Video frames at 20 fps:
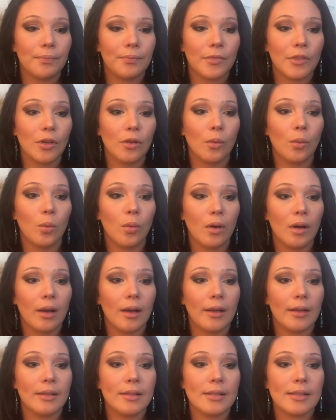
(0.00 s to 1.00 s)
you'll
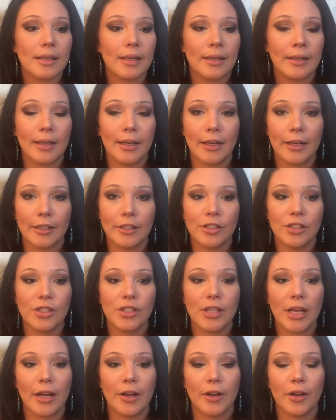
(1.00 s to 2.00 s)
want an
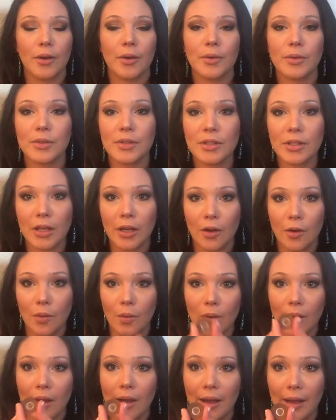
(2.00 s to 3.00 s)
eyeshadow.
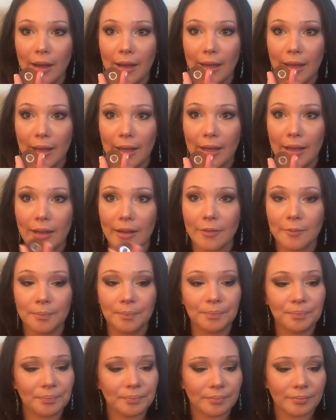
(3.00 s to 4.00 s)
So I
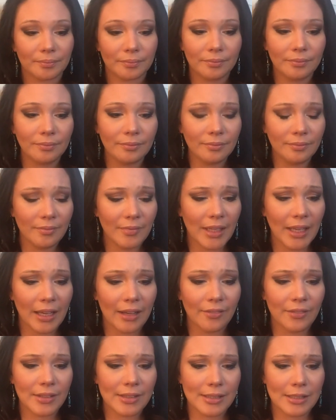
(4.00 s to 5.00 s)

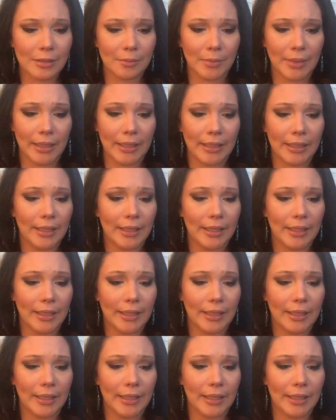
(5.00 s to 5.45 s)
have this in my